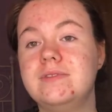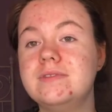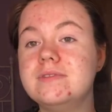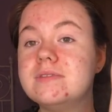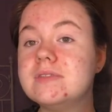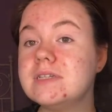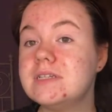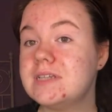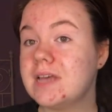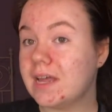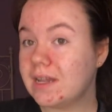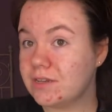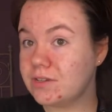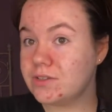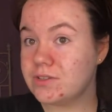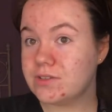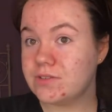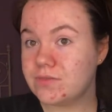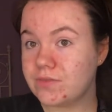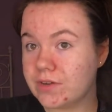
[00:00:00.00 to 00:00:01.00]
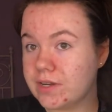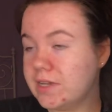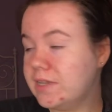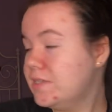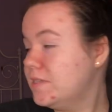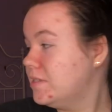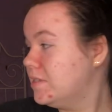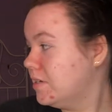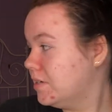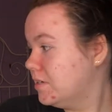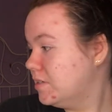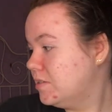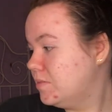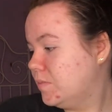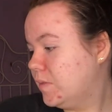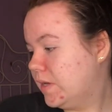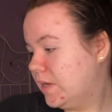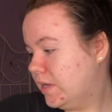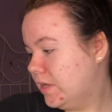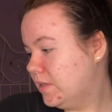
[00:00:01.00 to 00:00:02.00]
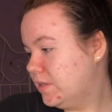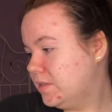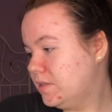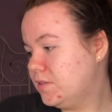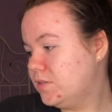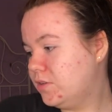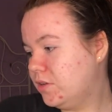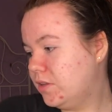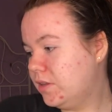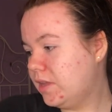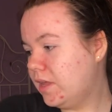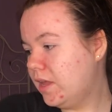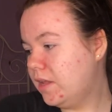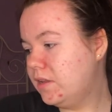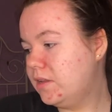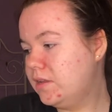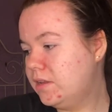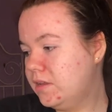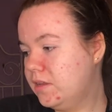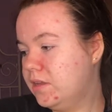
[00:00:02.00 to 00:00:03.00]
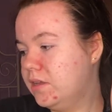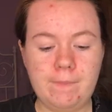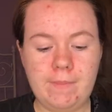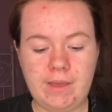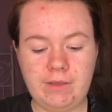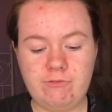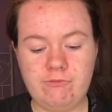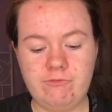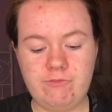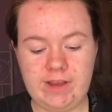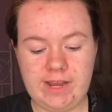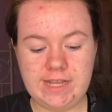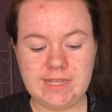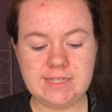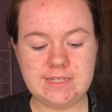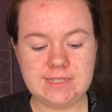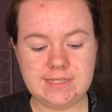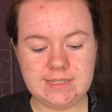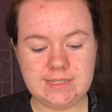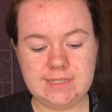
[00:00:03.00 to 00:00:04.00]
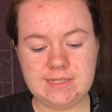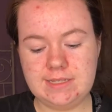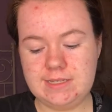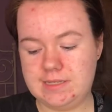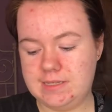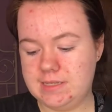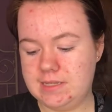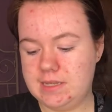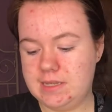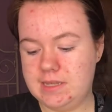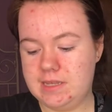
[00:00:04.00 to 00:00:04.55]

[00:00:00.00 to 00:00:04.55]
the tan doesn't really stick to my hands and all. Then my wrists,